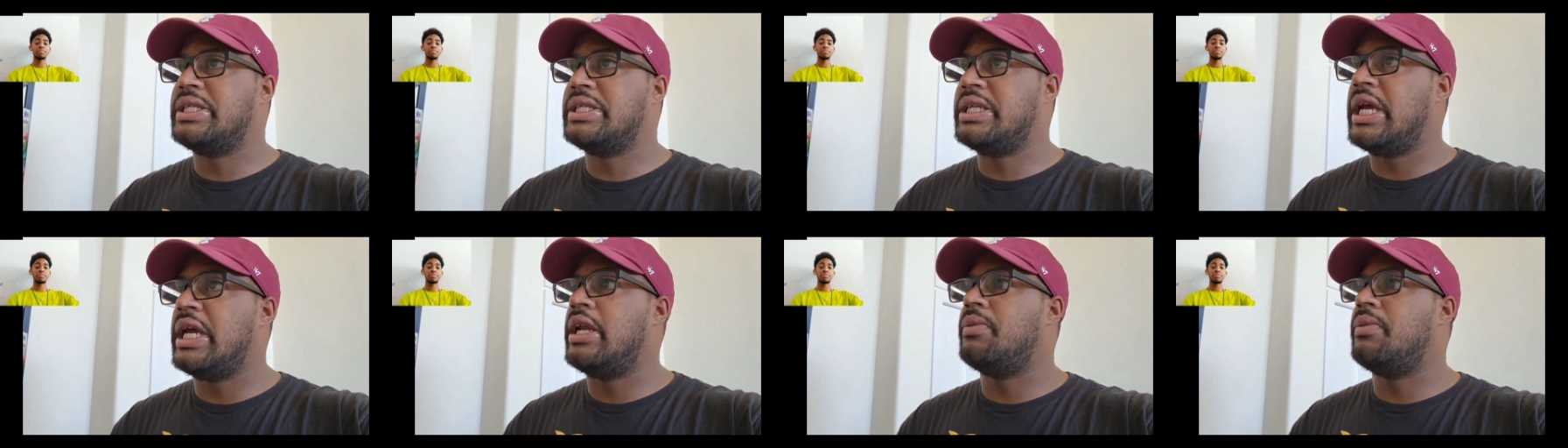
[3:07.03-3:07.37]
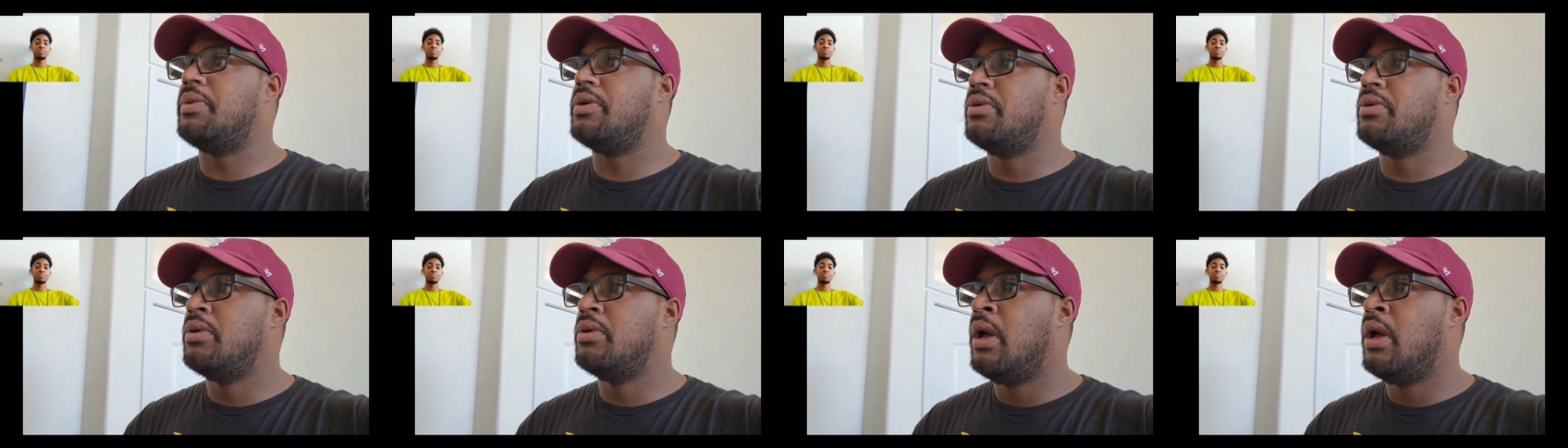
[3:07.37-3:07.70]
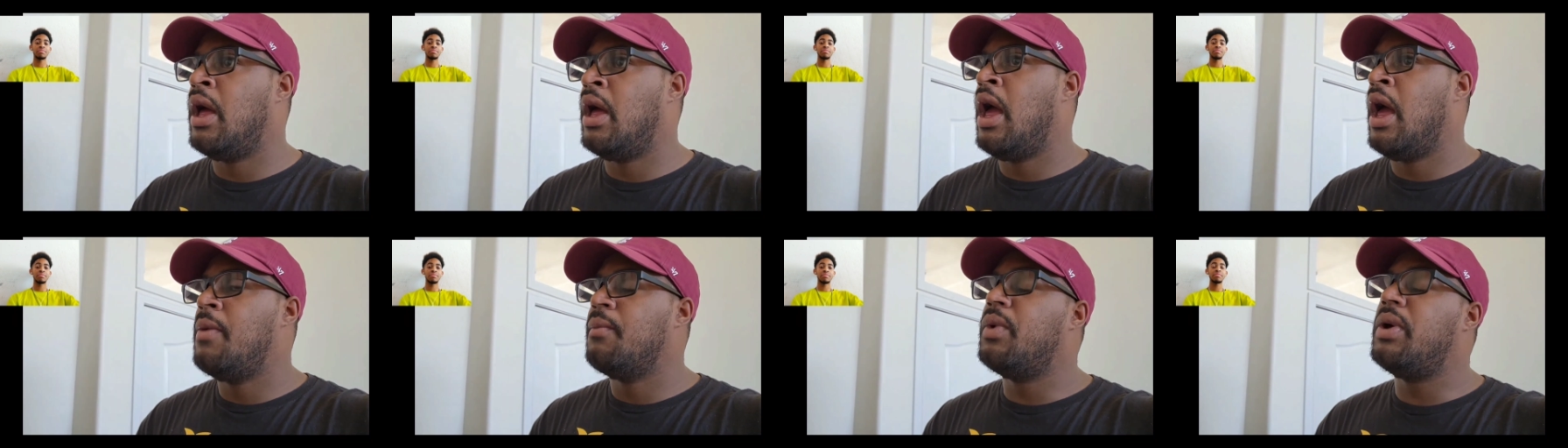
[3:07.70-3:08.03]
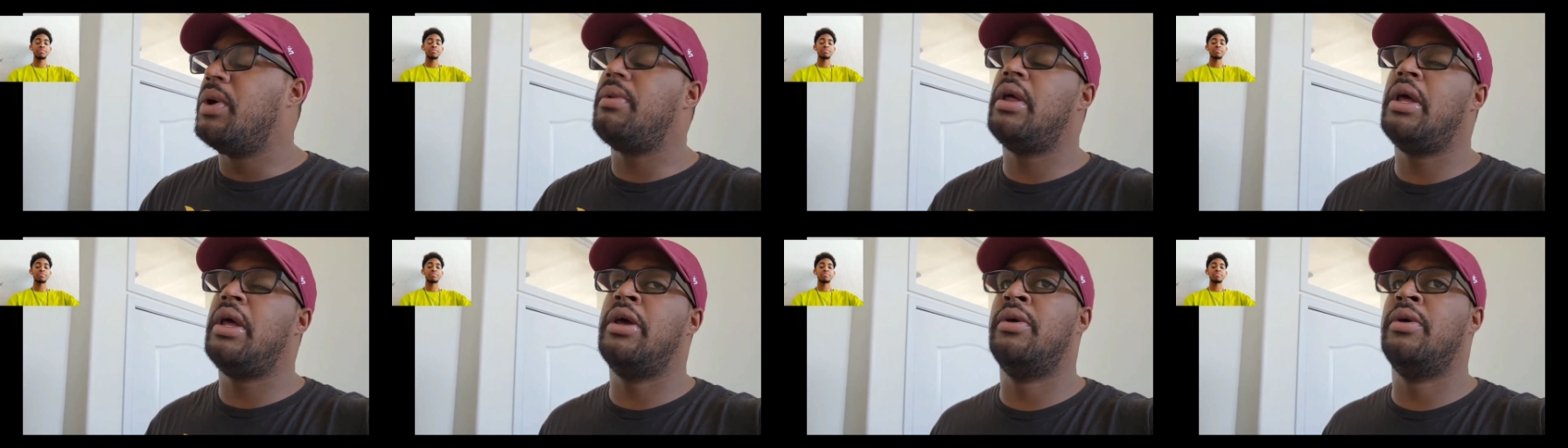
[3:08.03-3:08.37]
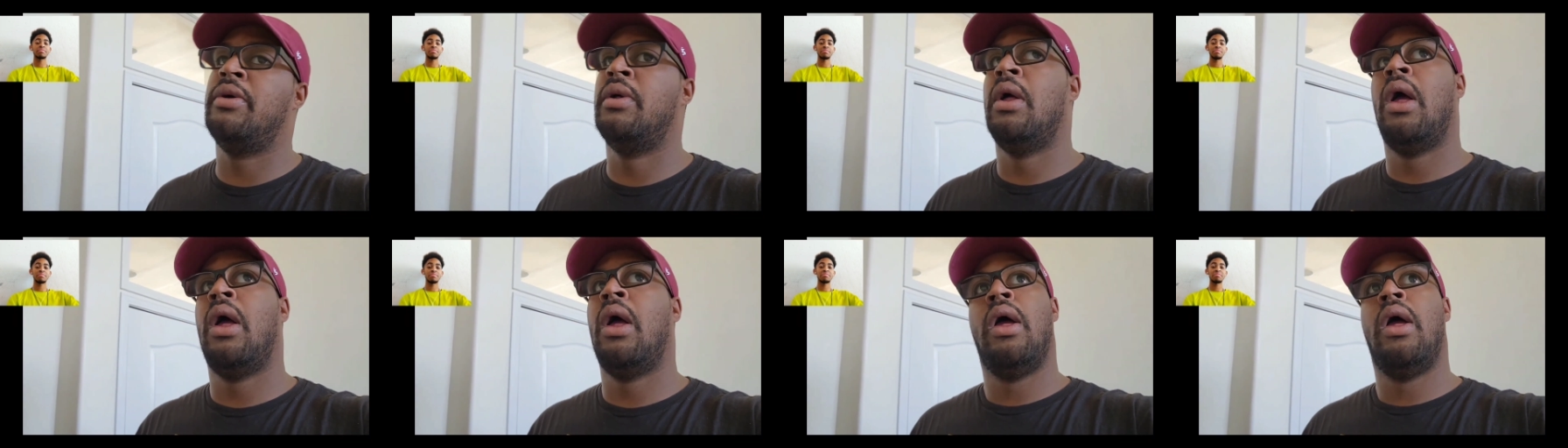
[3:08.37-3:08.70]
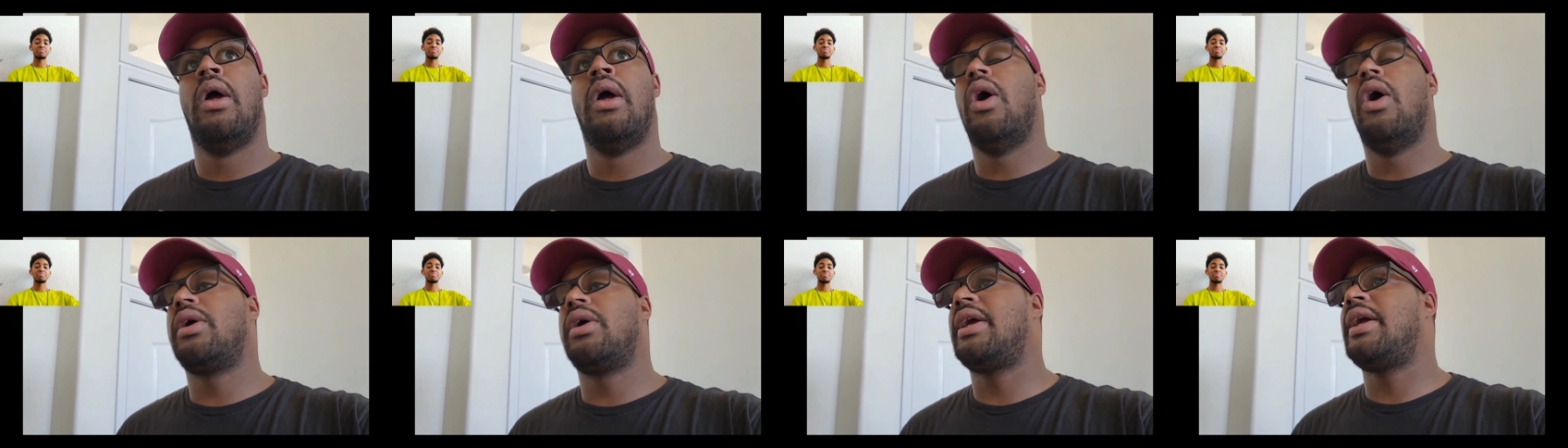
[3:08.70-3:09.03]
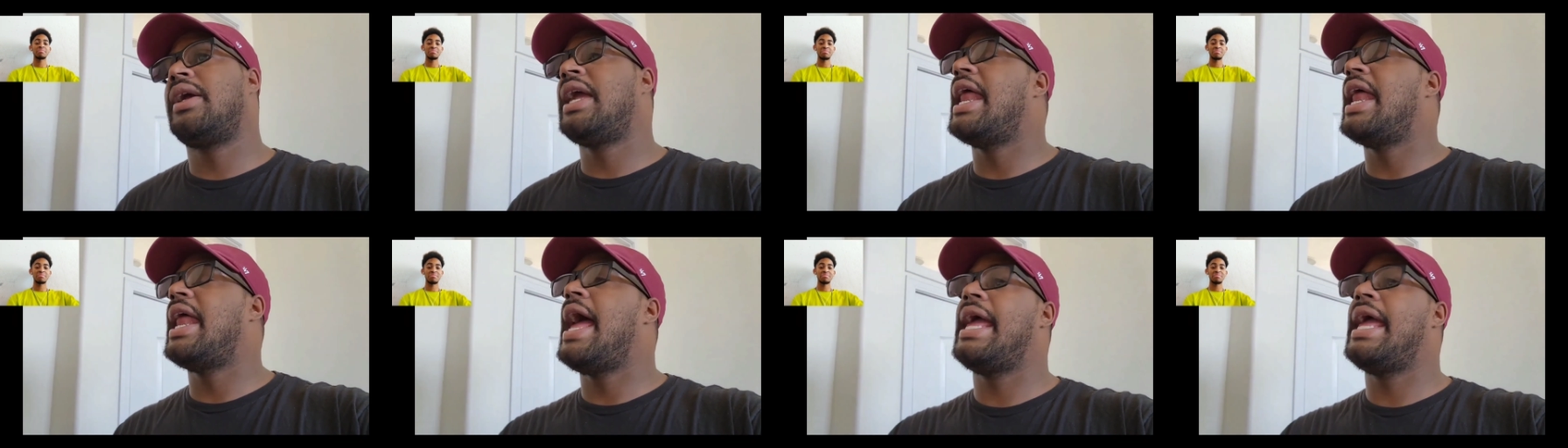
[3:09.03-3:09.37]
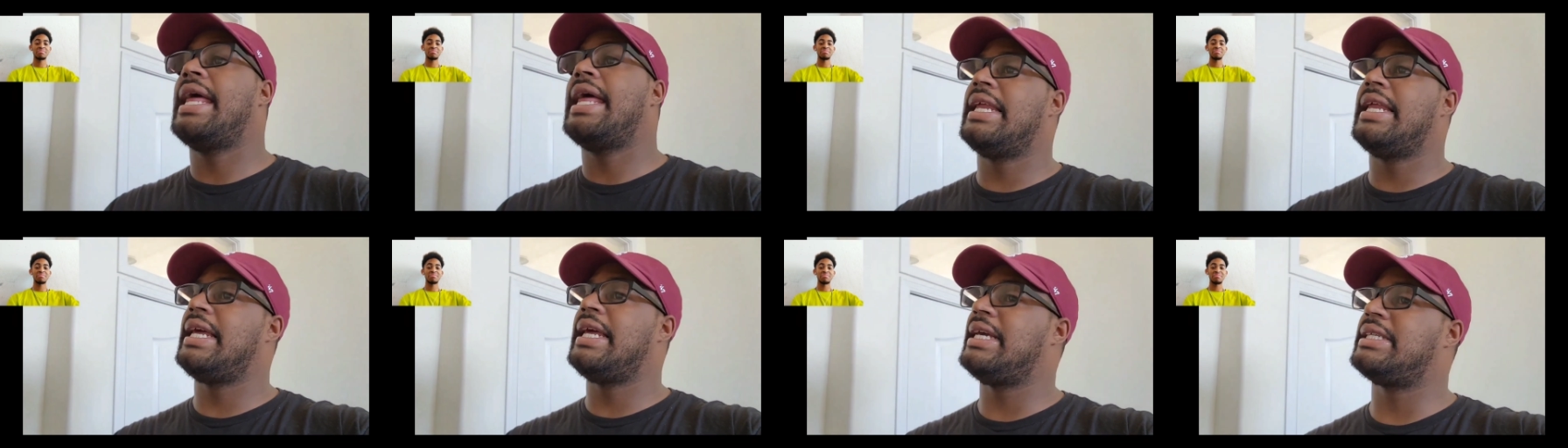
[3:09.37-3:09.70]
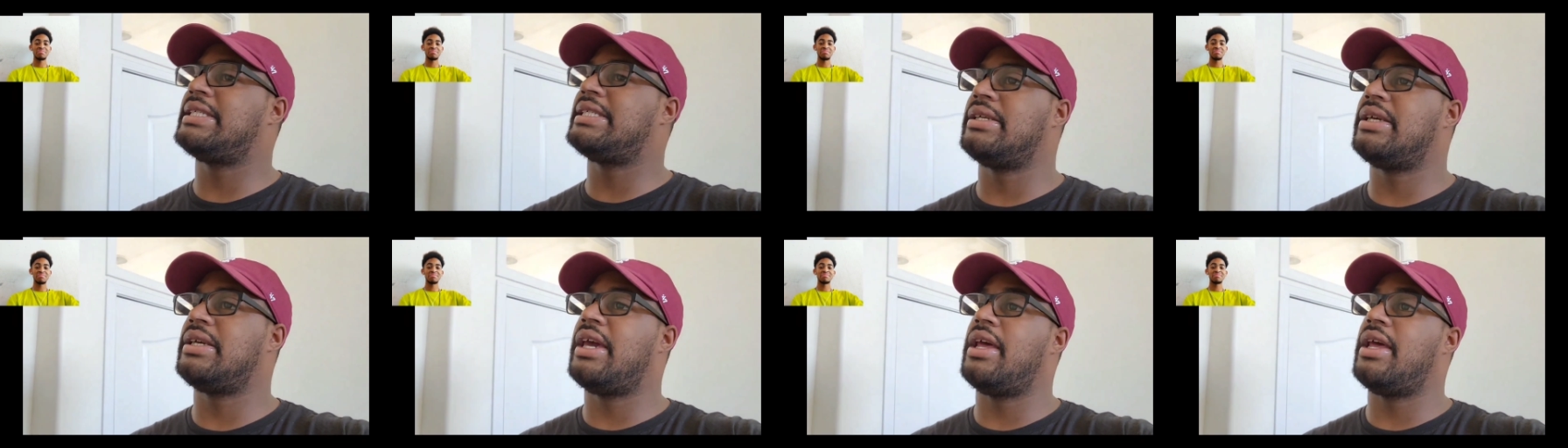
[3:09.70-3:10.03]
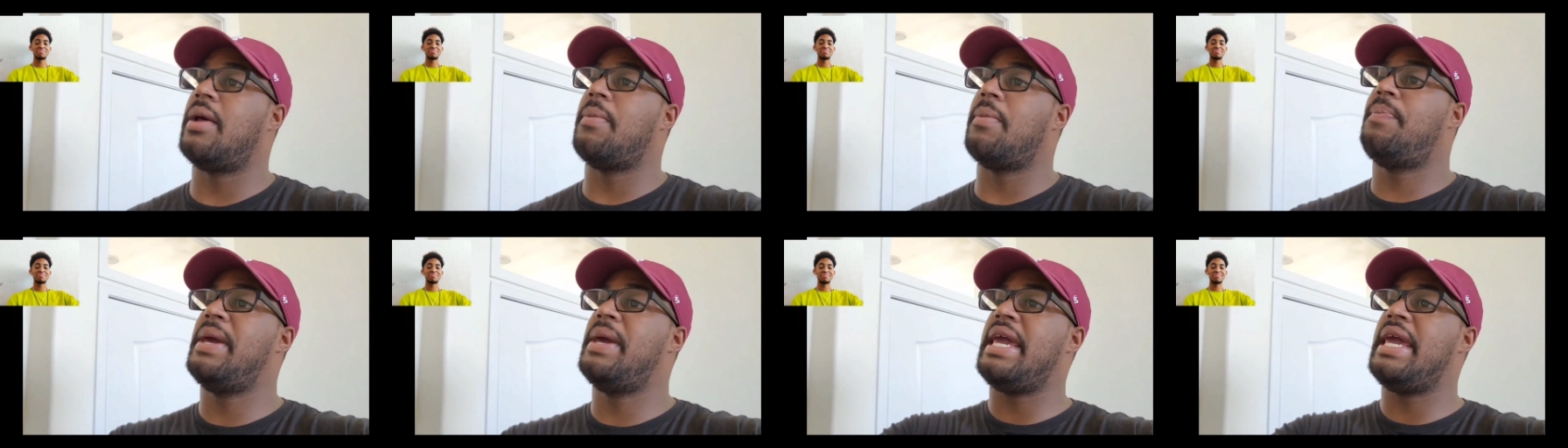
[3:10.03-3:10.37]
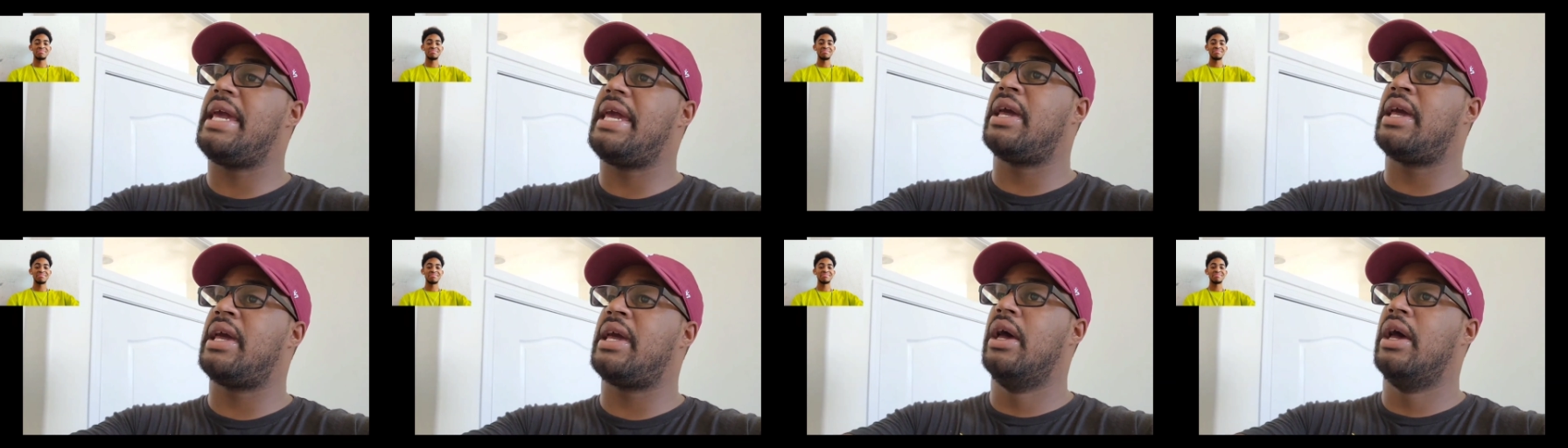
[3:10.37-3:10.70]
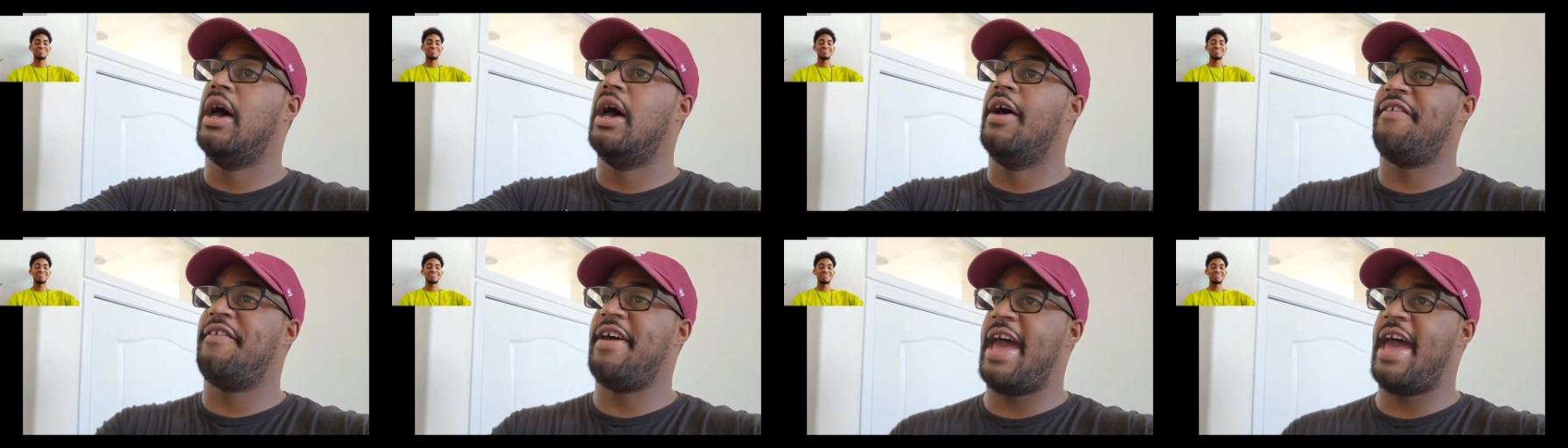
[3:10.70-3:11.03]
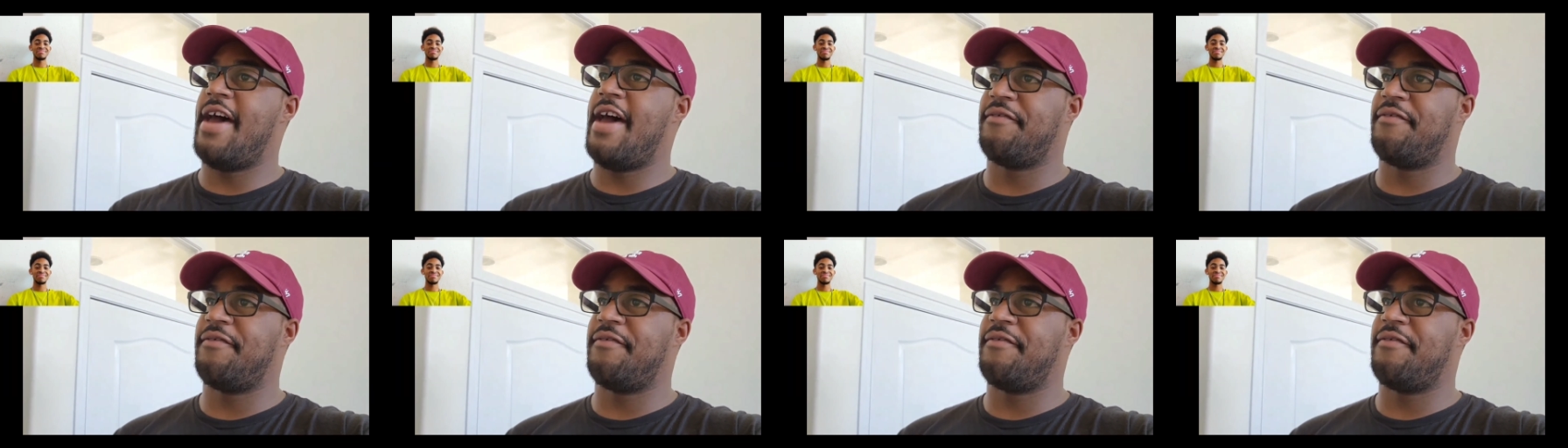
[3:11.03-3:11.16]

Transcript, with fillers: Understandable. But, can I at least get a peek